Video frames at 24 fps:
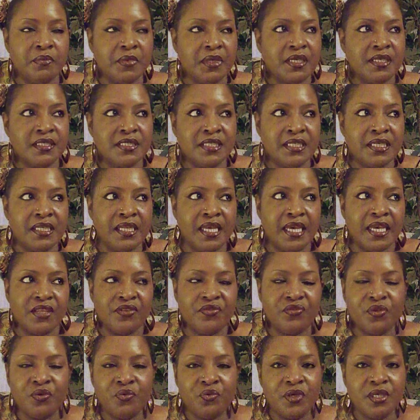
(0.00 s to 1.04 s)
because in the last
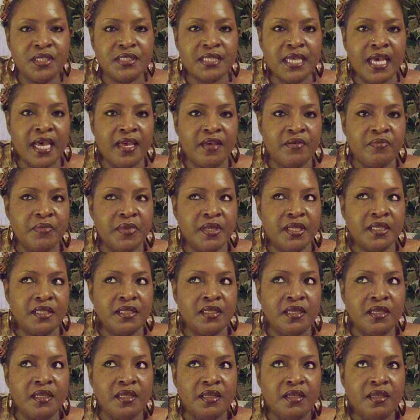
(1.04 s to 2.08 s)
few weeks I have been
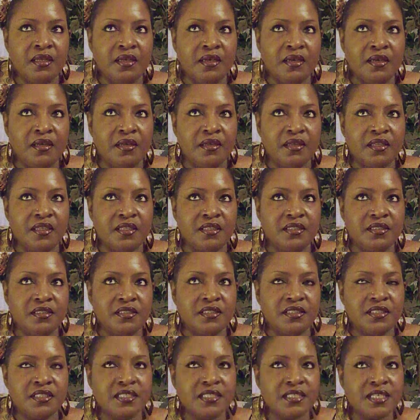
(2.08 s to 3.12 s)

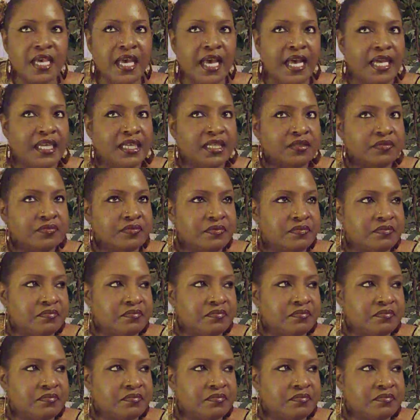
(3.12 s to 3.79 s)
just kind of